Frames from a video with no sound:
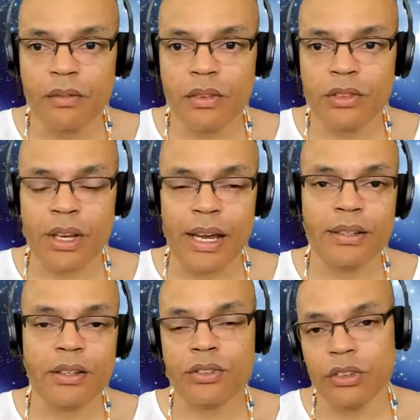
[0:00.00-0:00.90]

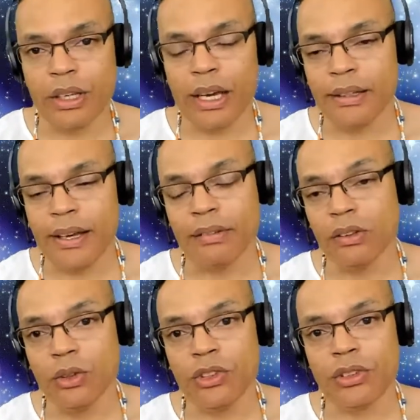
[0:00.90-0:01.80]
Scientists look at
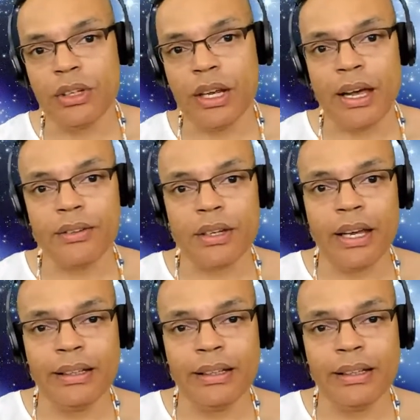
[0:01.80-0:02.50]
evolution as a